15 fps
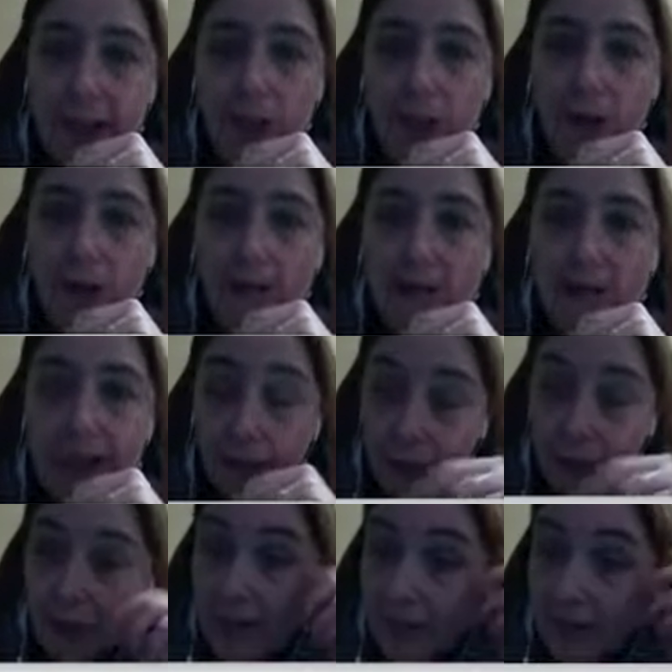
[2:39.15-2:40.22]
You have this
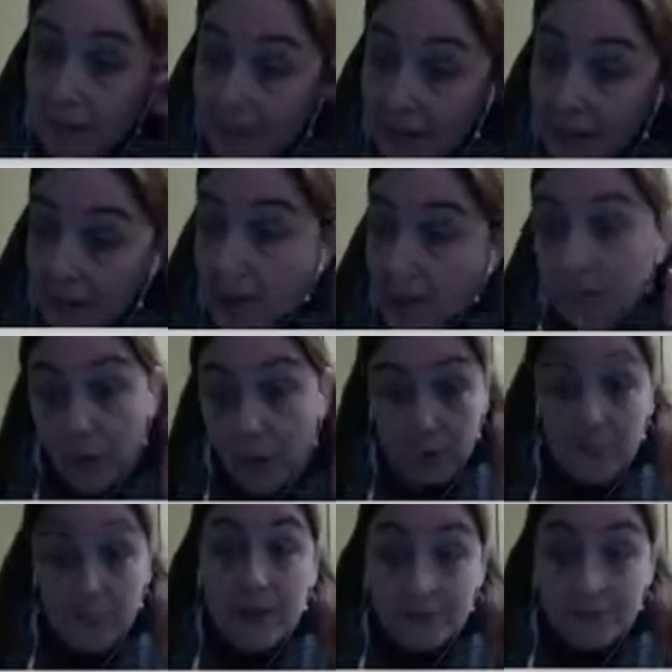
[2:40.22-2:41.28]
algae that does
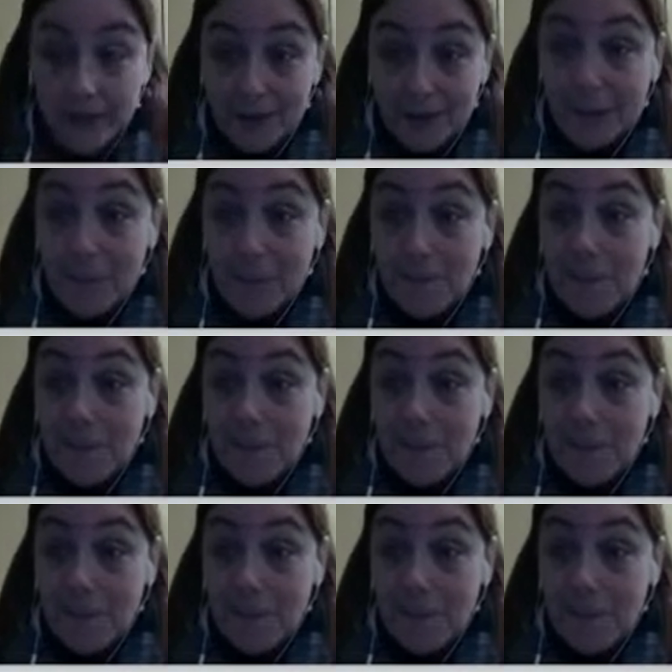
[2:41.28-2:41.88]
photosynthesis